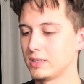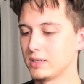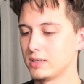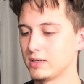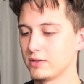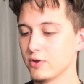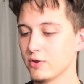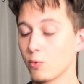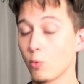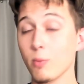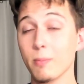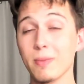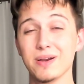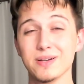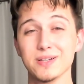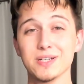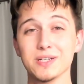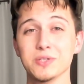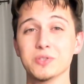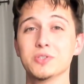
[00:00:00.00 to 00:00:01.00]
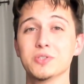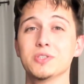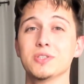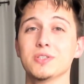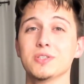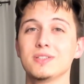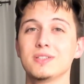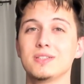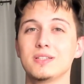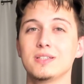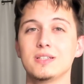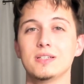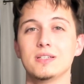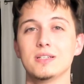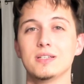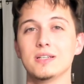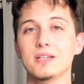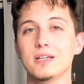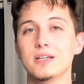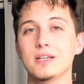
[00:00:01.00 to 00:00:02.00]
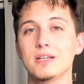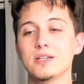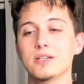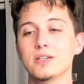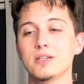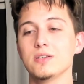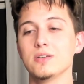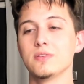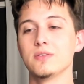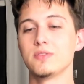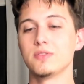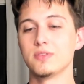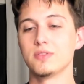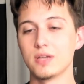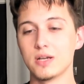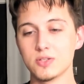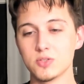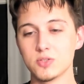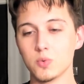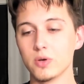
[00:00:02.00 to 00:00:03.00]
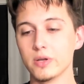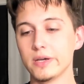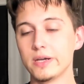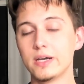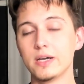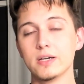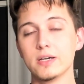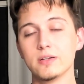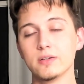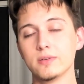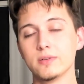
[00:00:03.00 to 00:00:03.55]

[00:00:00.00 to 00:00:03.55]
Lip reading: that were my age, and that's what I had.